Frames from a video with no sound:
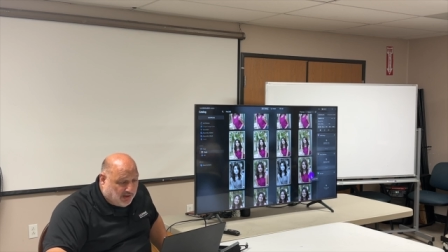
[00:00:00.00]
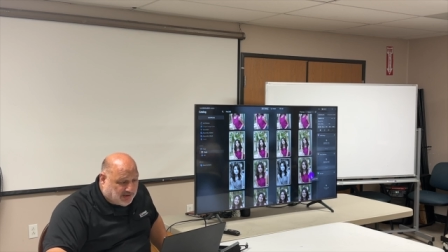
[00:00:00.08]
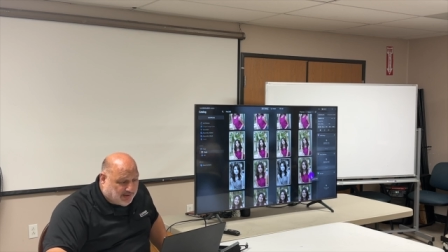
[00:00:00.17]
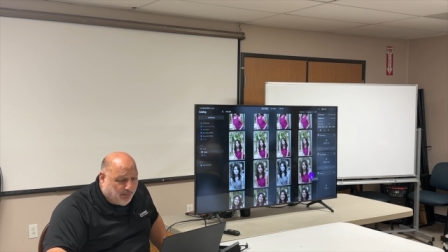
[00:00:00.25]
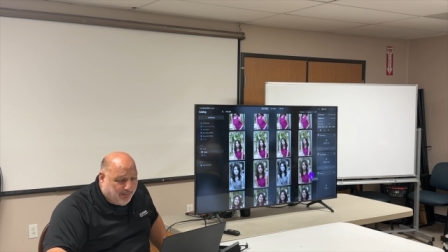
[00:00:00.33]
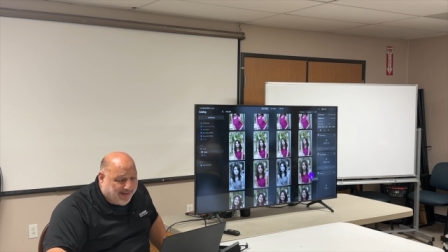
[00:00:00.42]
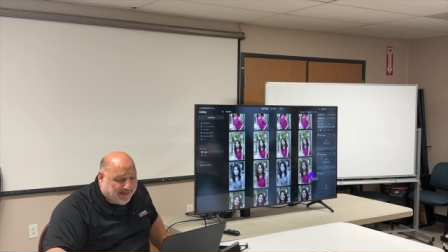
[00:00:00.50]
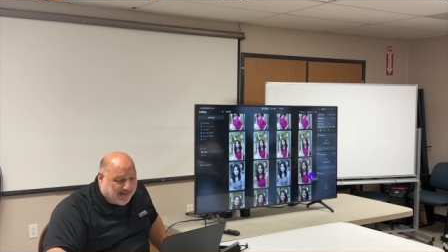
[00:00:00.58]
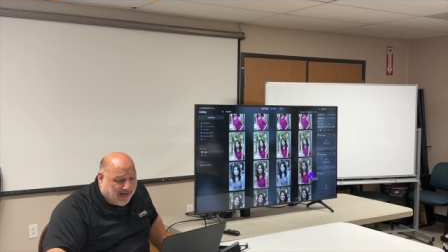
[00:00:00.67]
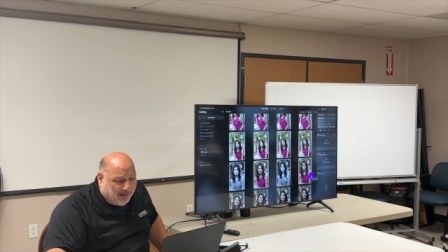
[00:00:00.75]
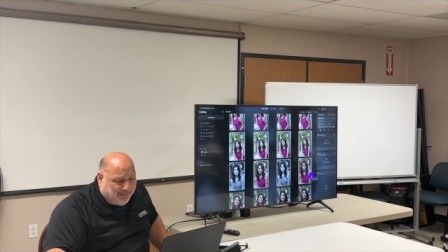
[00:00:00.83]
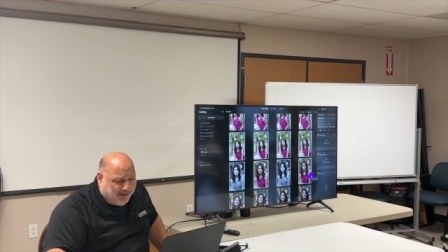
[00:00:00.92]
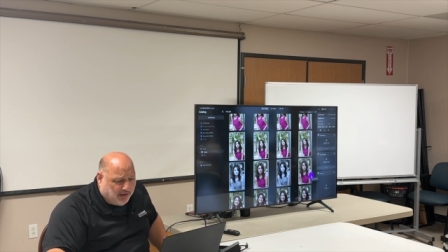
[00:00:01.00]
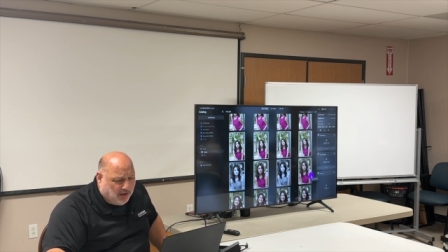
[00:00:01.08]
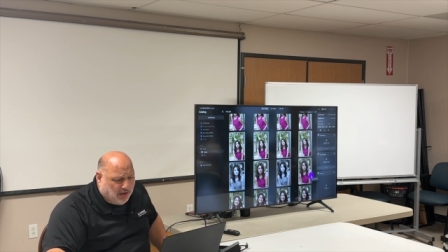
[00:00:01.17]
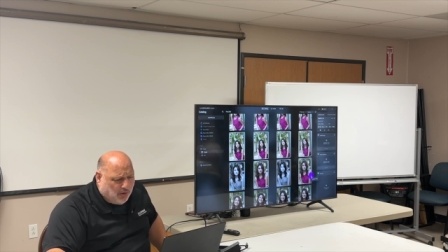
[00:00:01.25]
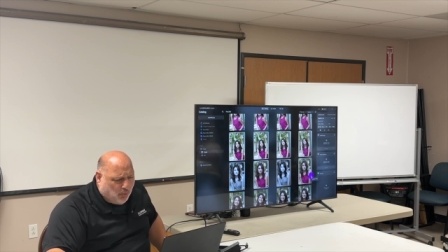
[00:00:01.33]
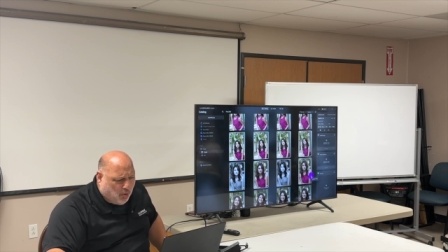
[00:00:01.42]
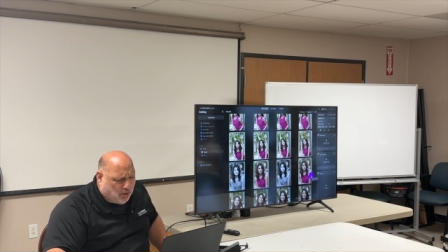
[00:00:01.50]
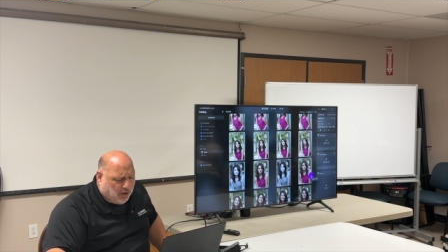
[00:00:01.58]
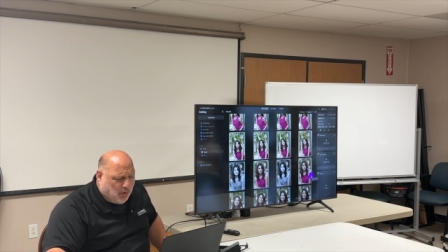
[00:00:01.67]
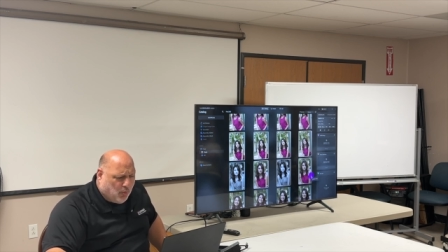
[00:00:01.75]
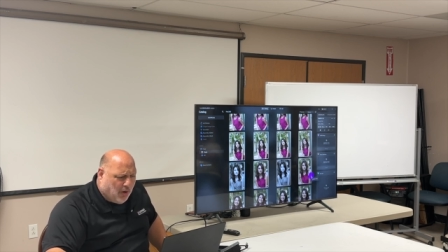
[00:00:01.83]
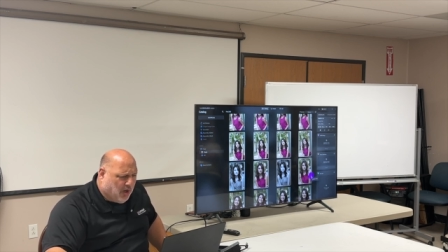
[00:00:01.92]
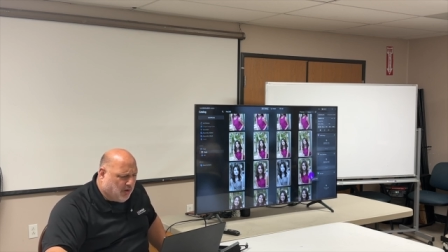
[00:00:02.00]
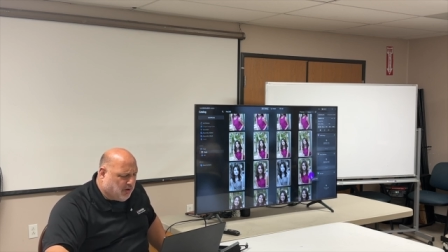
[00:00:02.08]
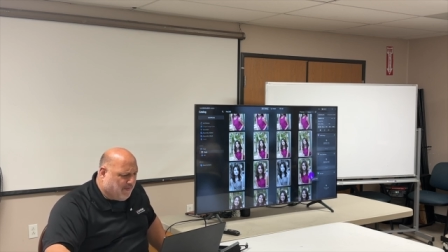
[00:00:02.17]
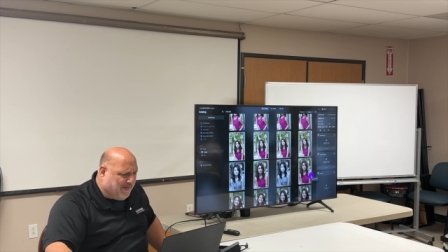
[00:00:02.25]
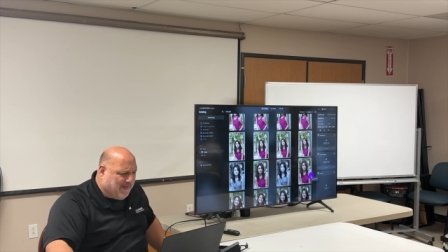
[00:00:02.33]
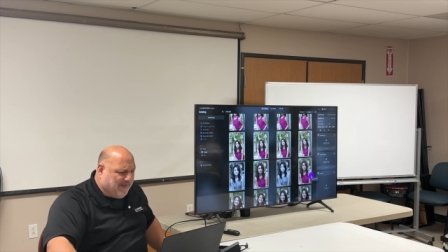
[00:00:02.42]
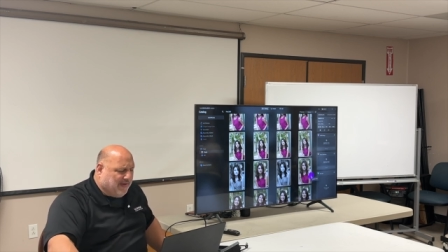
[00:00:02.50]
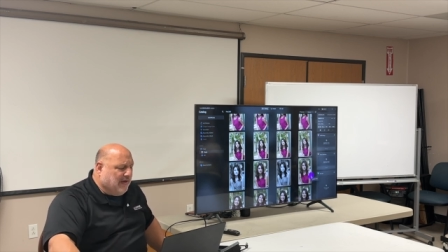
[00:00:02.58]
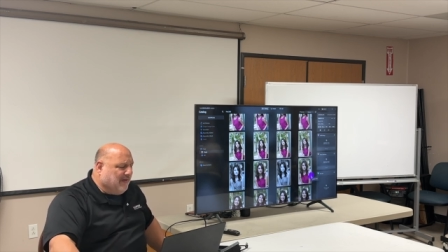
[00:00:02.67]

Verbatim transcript: Someone made a comment, well, well that, that,